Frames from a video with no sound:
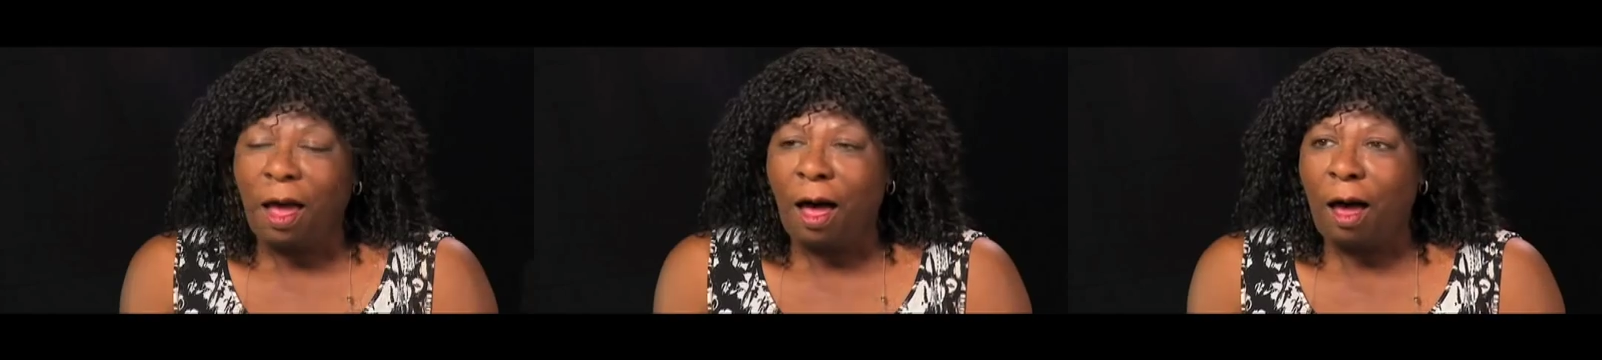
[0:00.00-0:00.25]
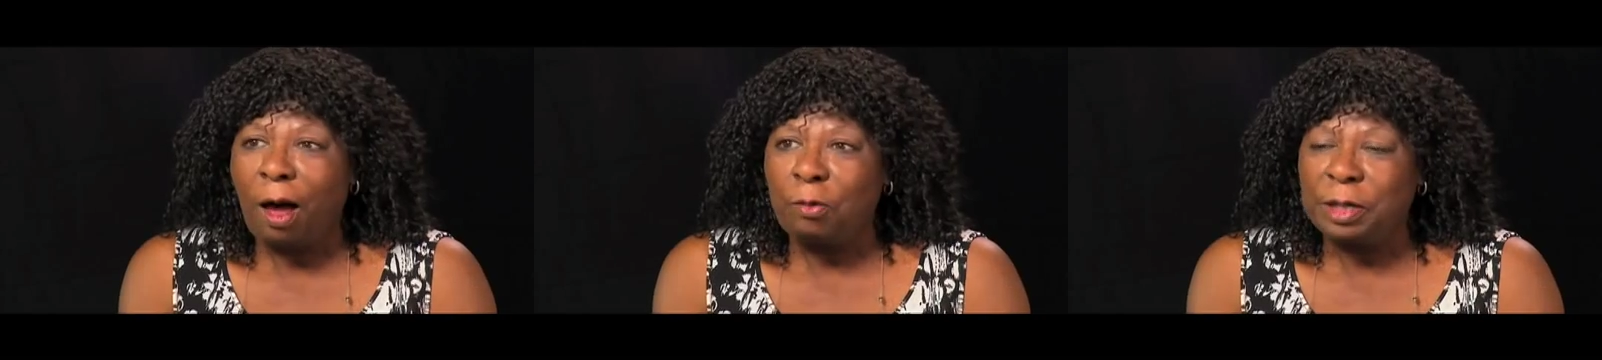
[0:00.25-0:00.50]

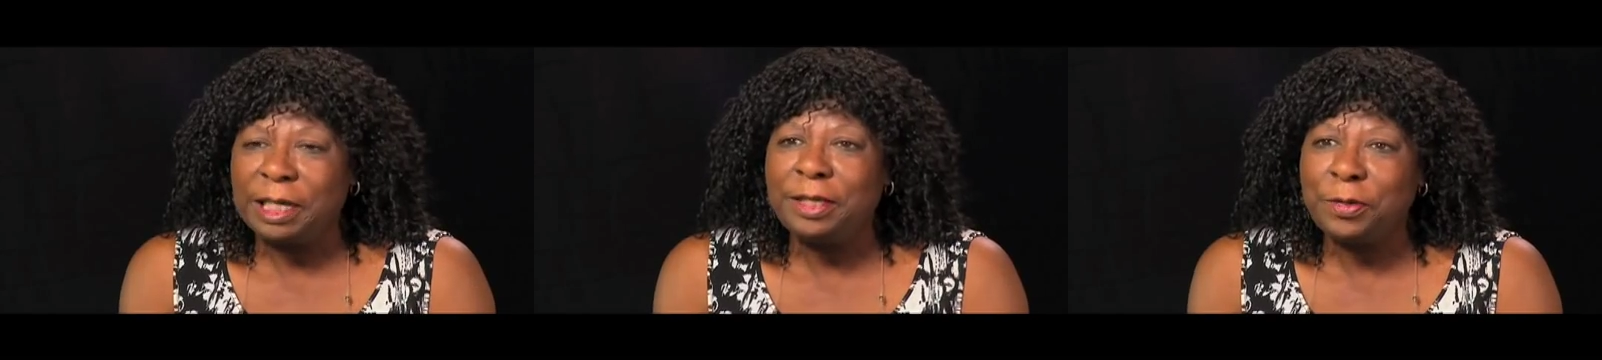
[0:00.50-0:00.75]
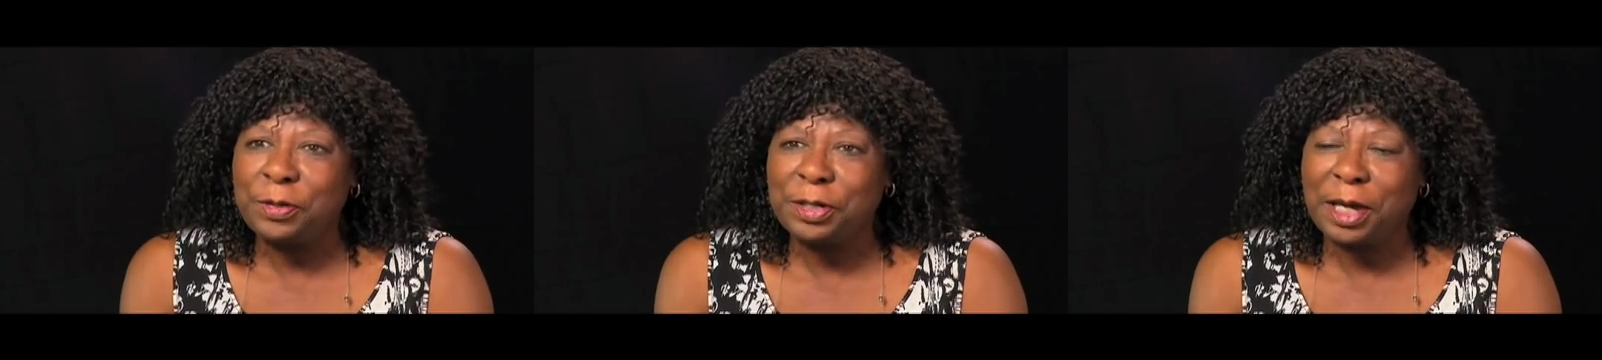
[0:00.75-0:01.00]
When
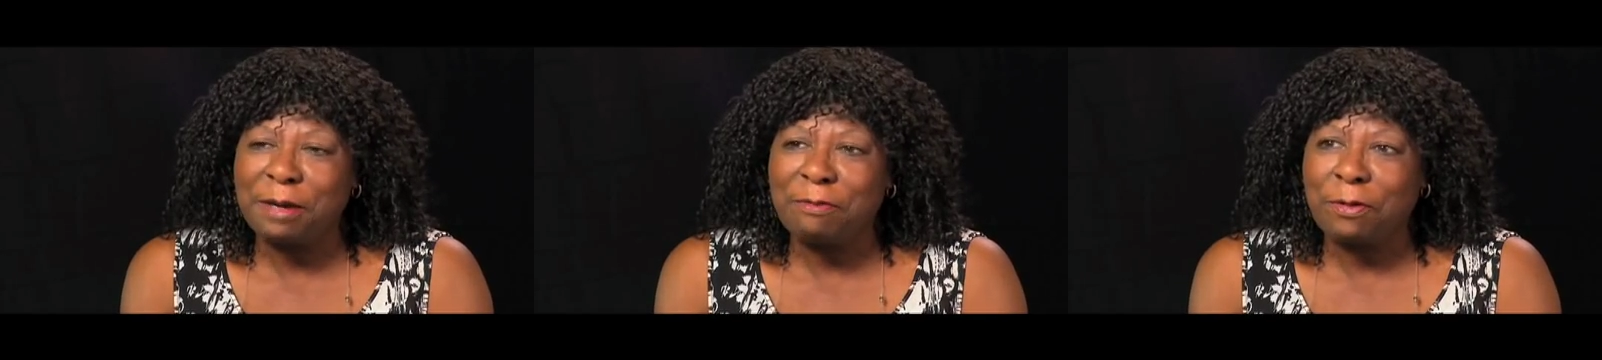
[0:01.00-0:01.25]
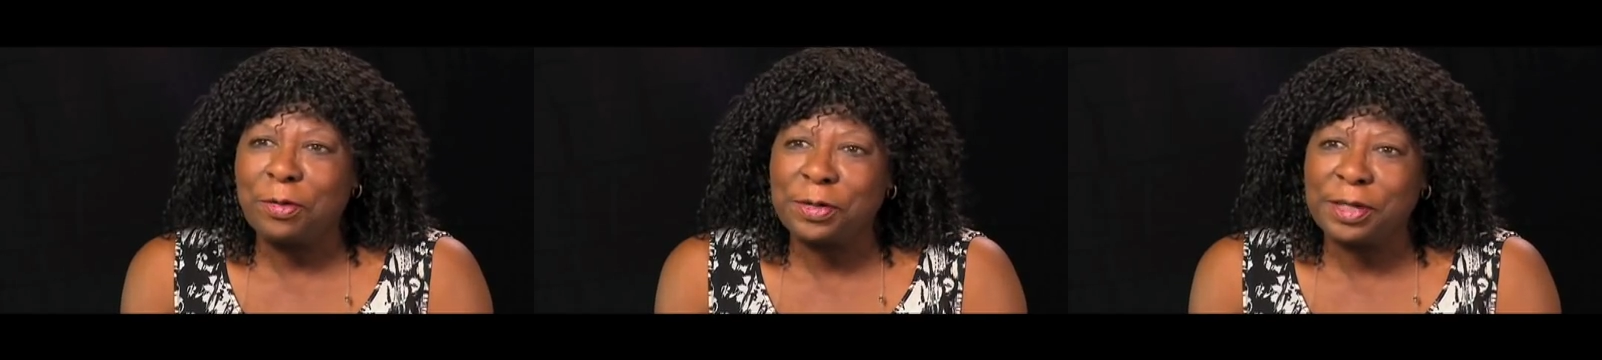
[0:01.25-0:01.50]
Interstate
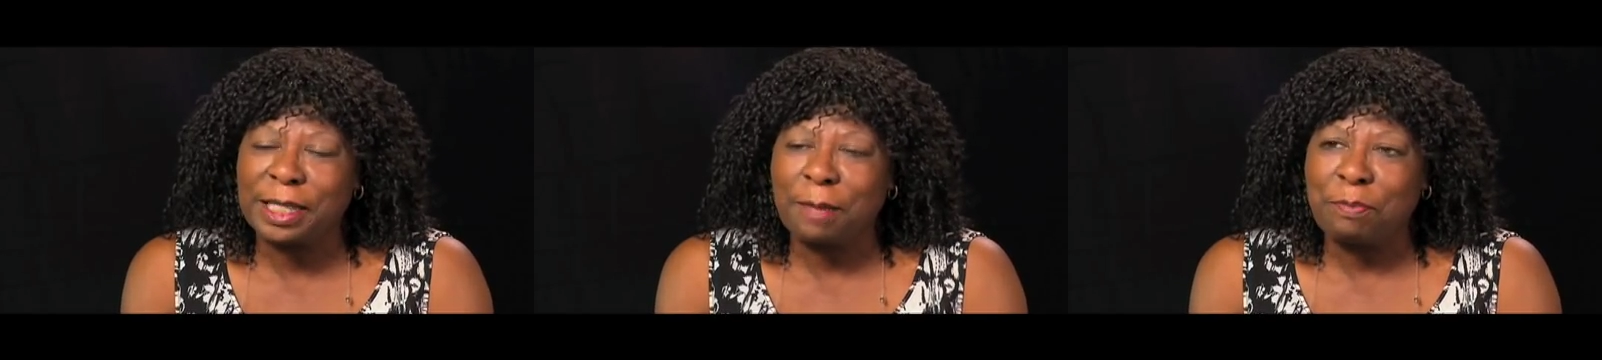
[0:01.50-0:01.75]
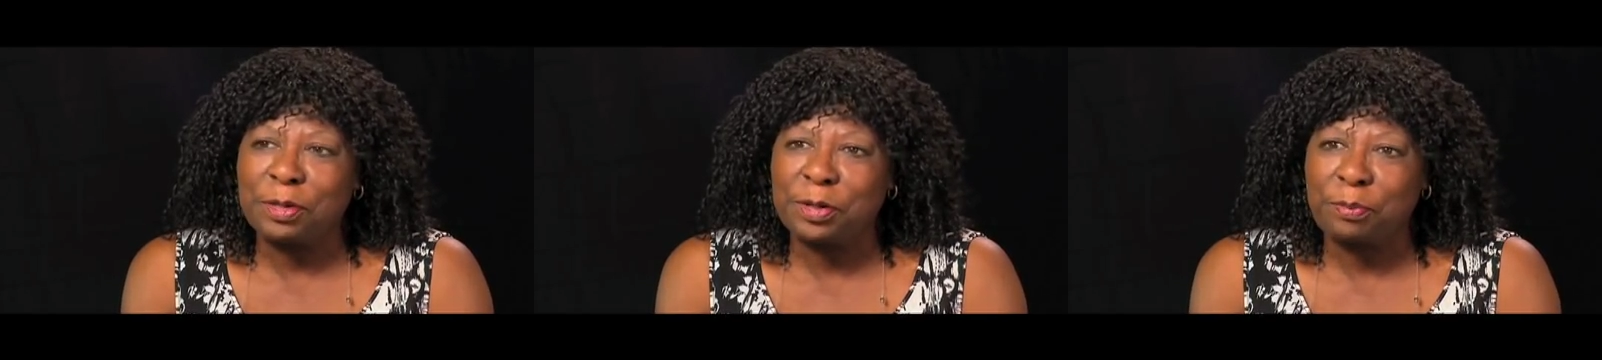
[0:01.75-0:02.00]
first set
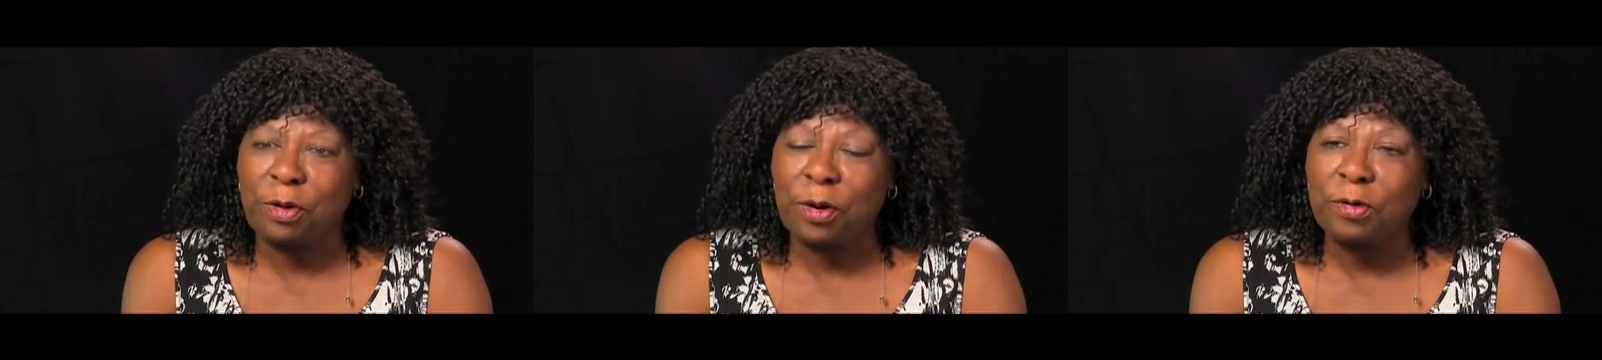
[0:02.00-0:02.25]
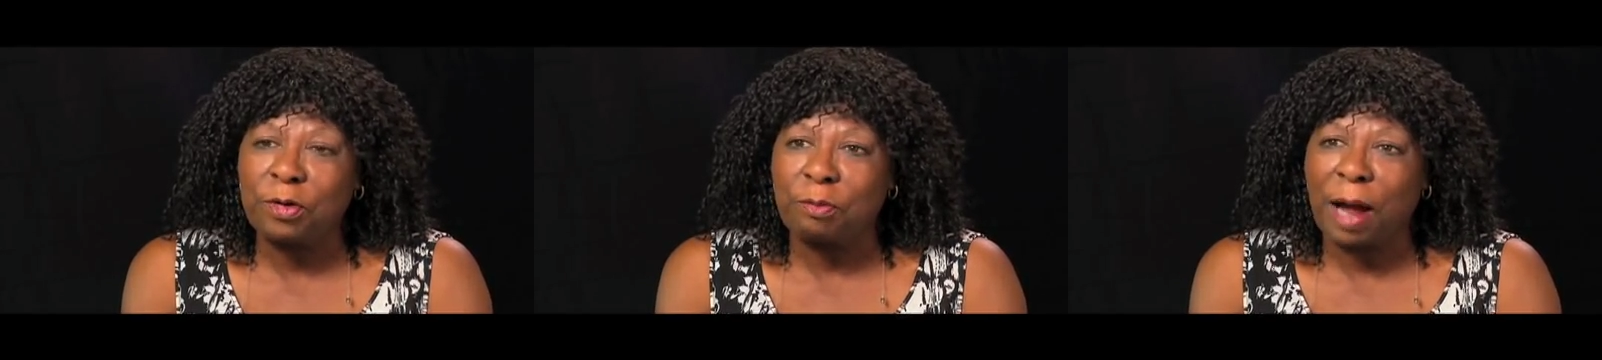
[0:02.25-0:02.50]
up its
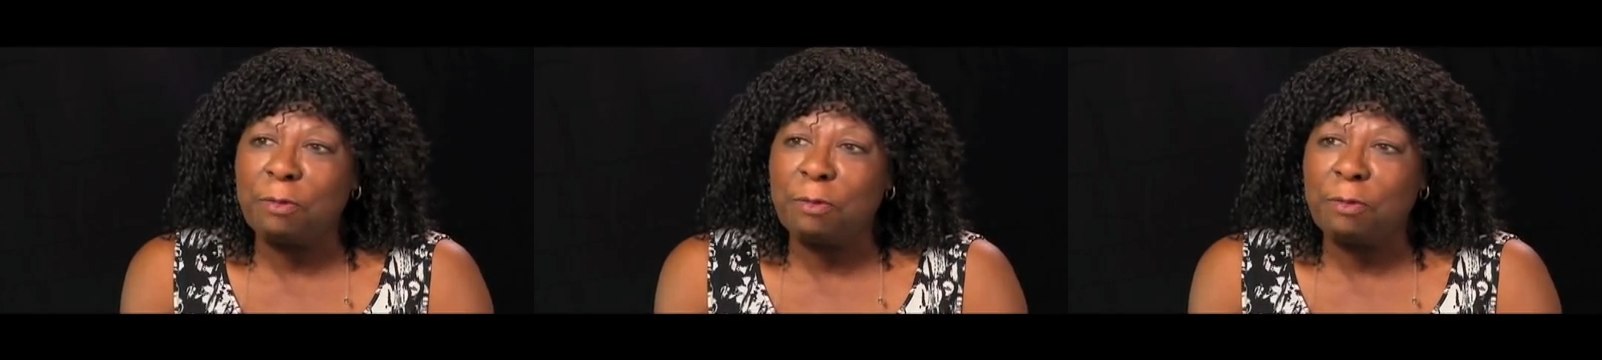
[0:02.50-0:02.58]
program,